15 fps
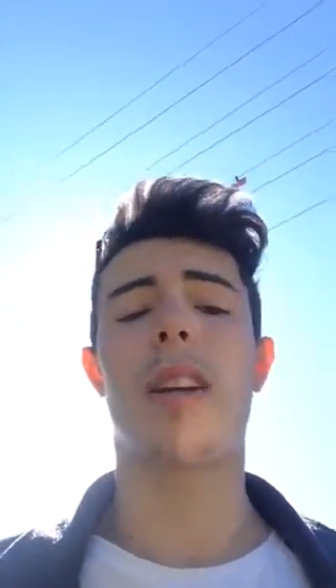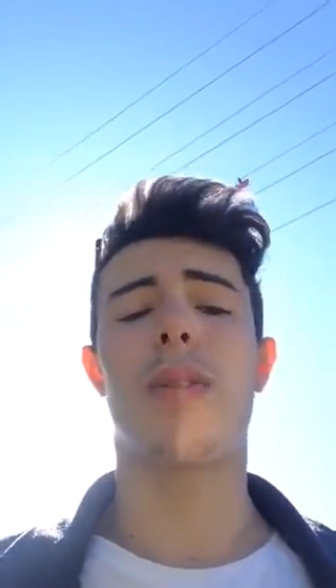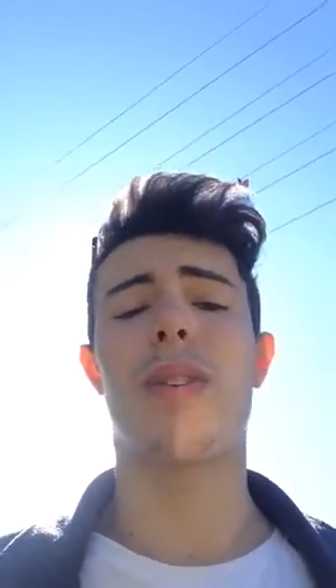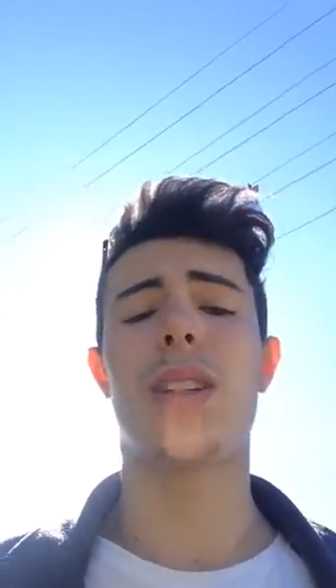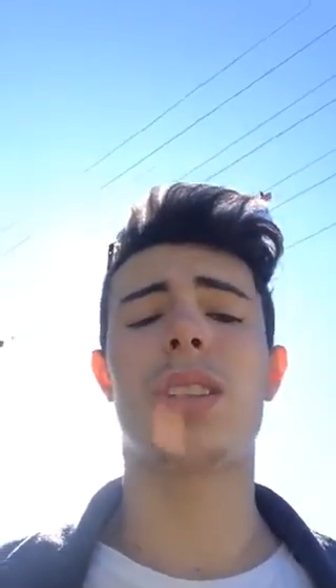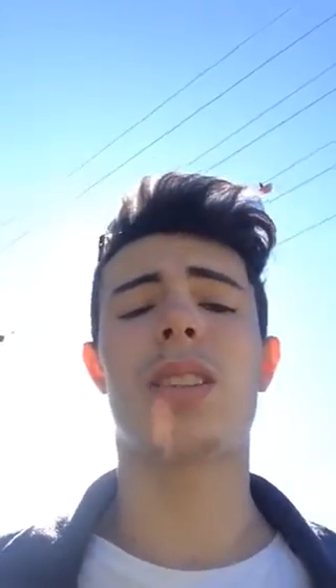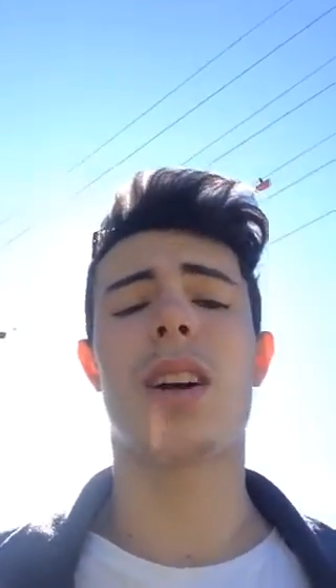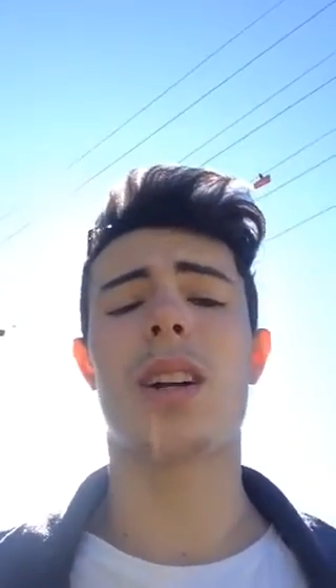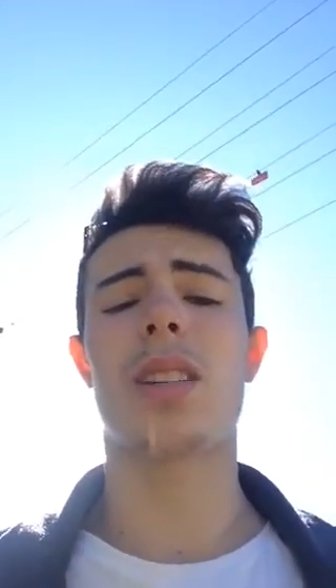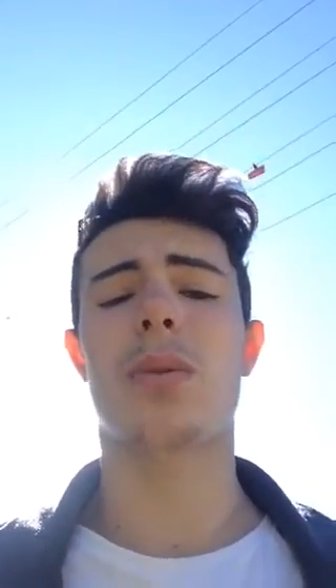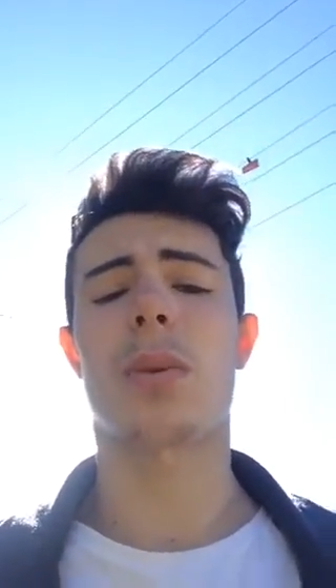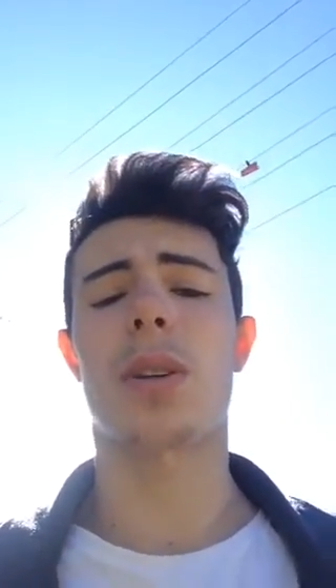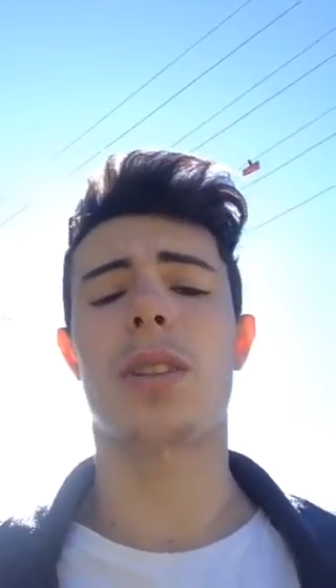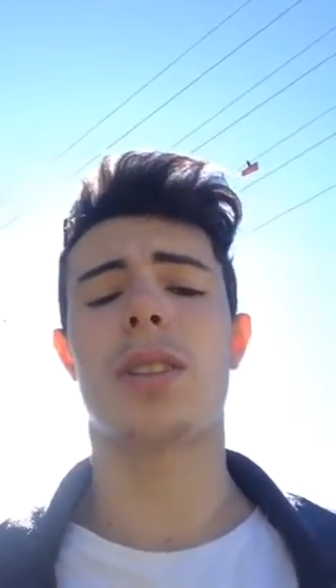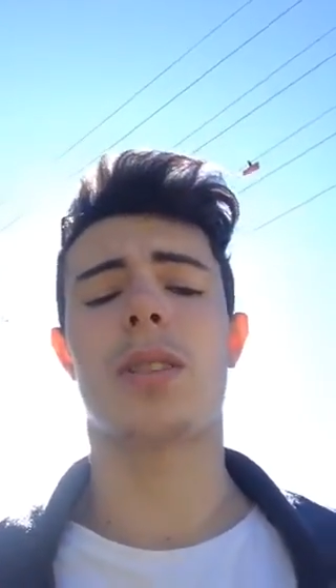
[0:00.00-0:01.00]
If you
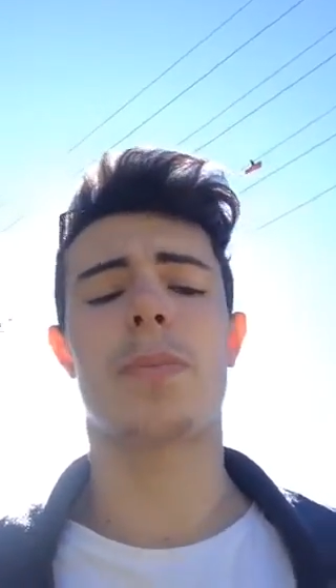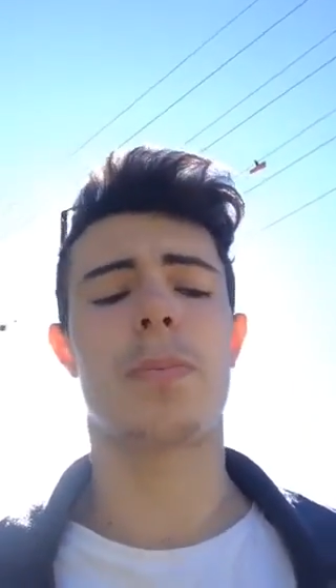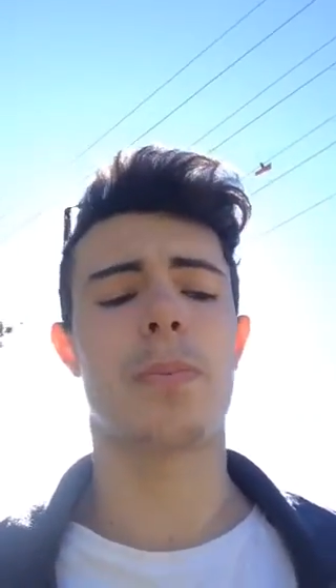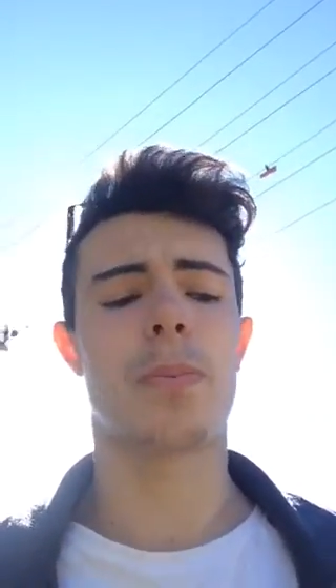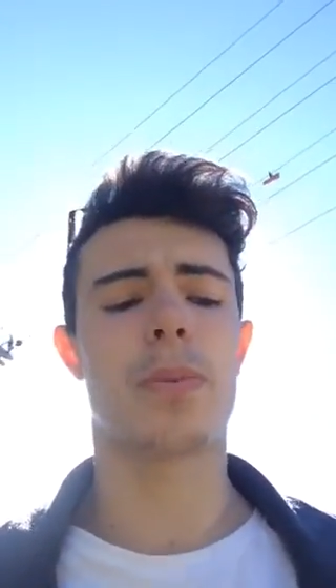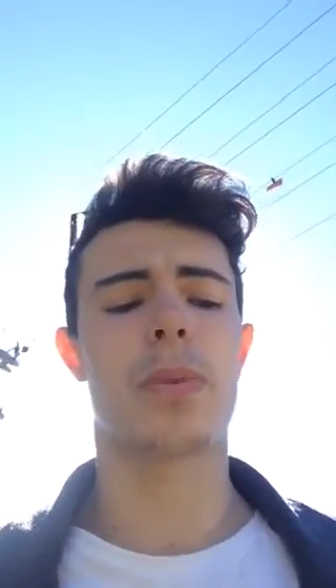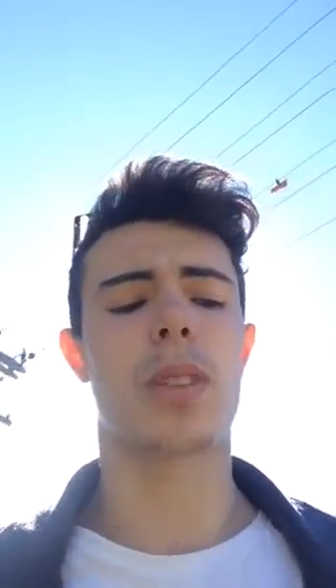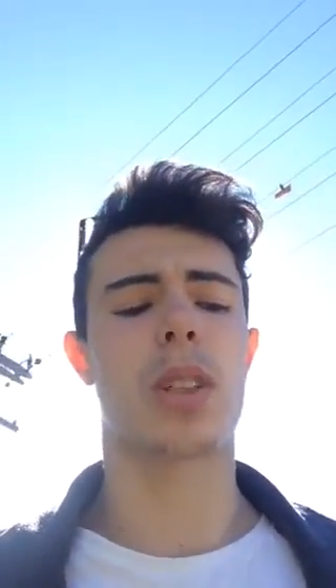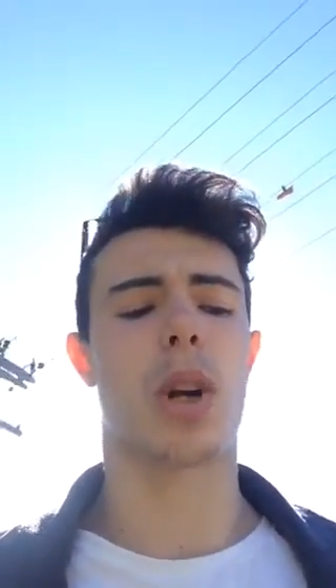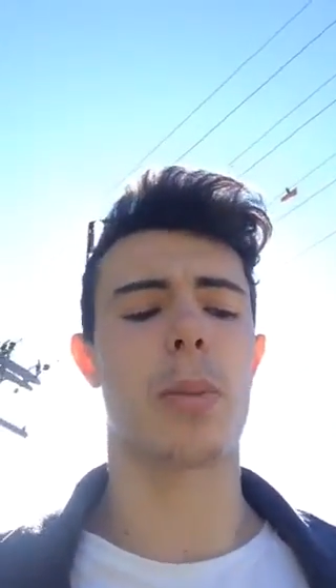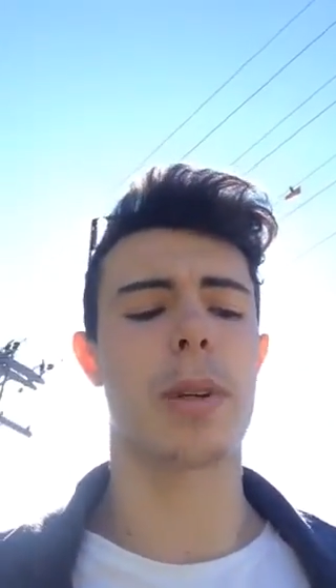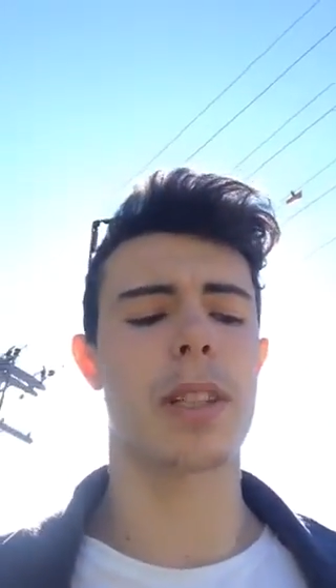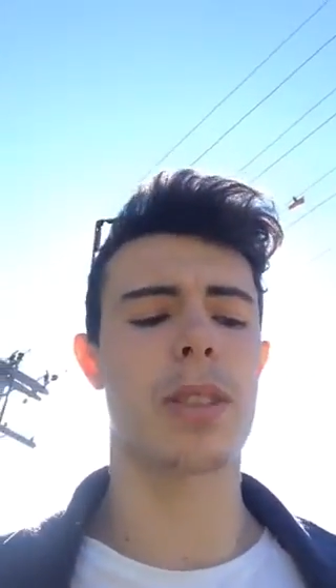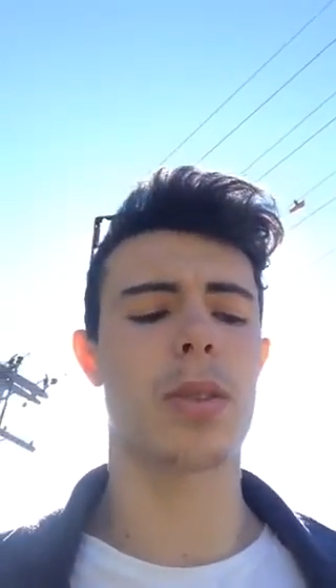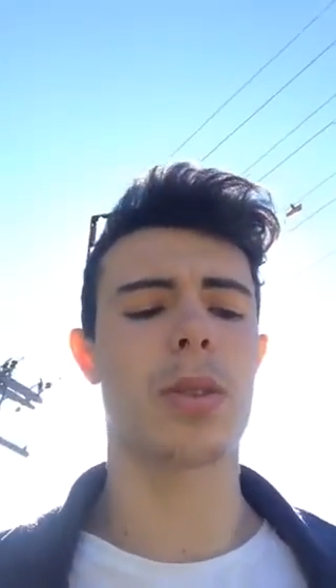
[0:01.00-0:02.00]
guys want to
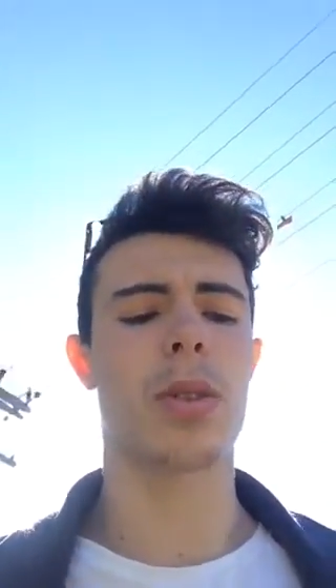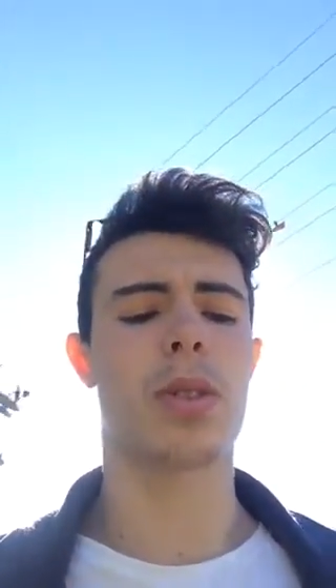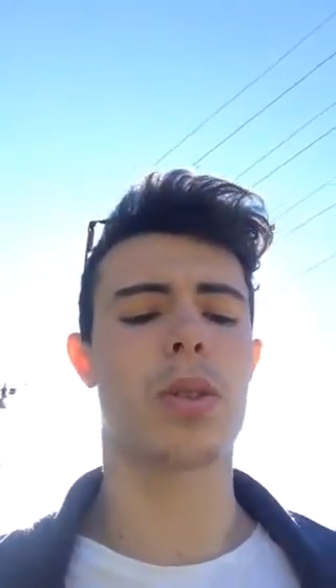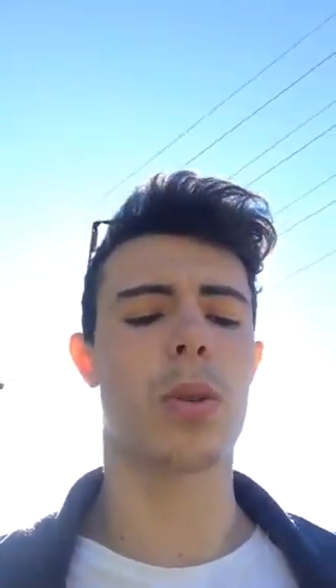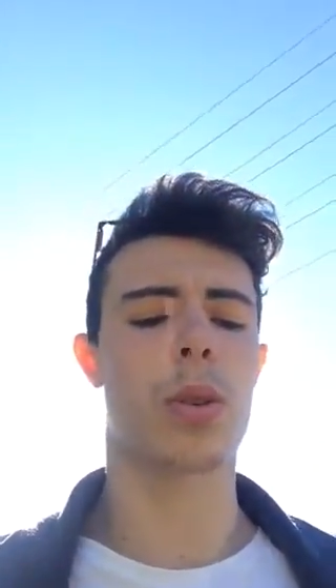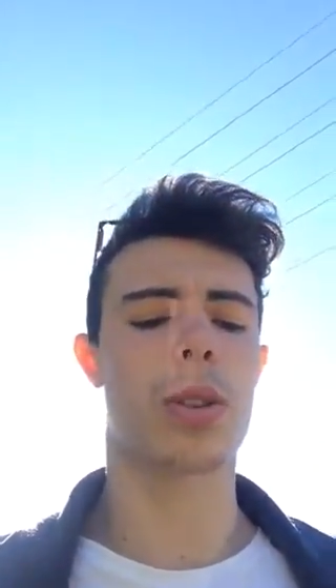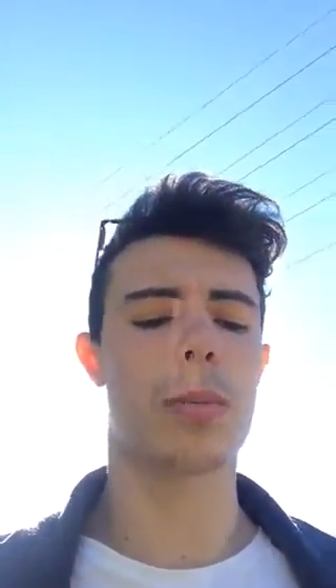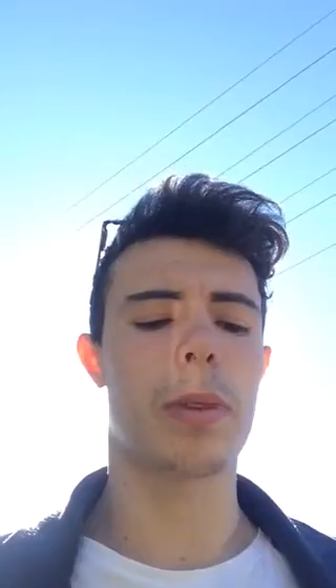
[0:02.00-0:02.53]
comment or talk